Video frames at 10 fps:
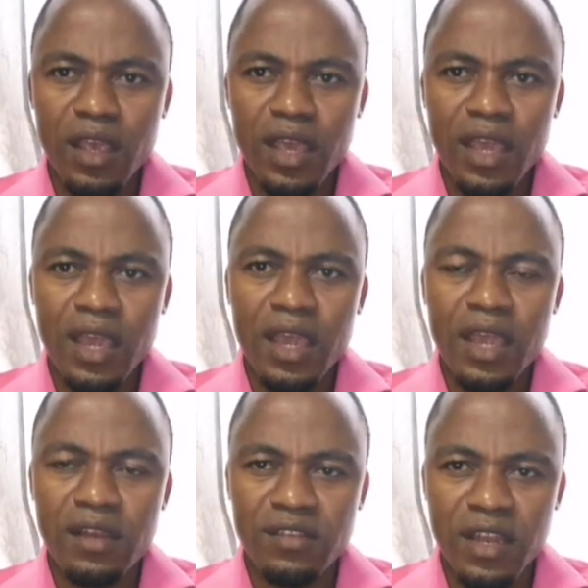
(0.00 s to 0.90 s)

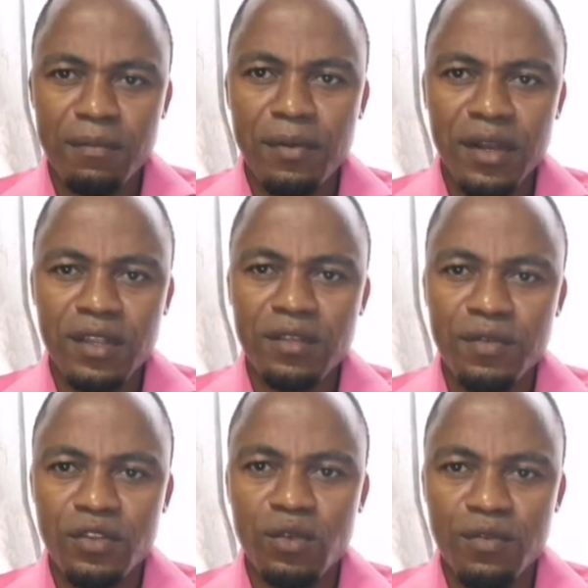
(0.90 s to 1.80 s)
and celebrate the
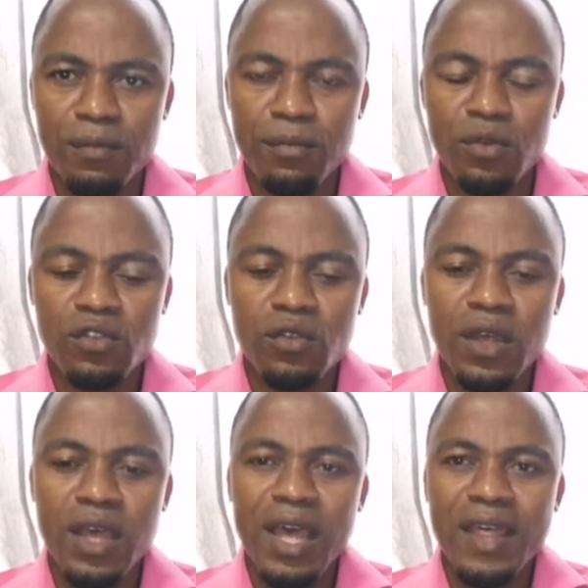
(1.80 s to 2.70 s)
Feast of the Booths,
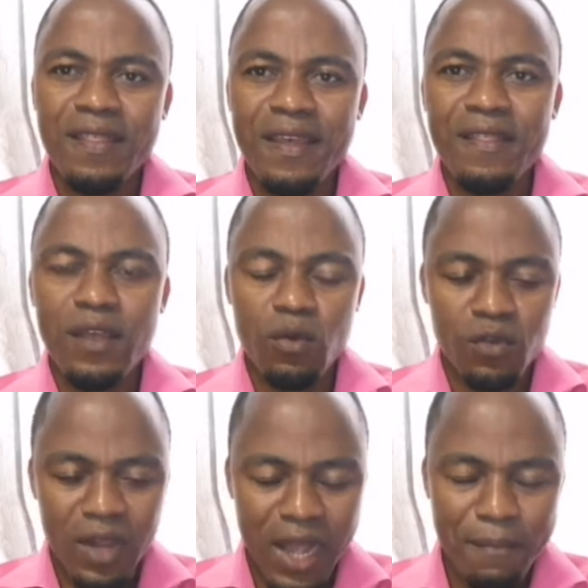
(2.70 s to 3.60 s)
then they
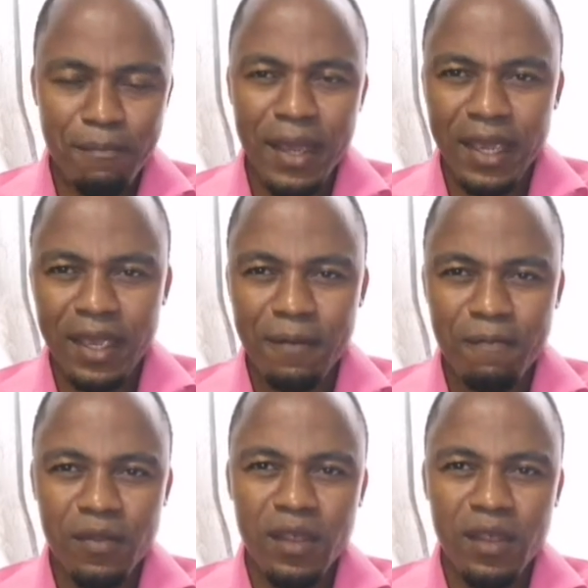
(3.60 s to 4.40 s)
would come back,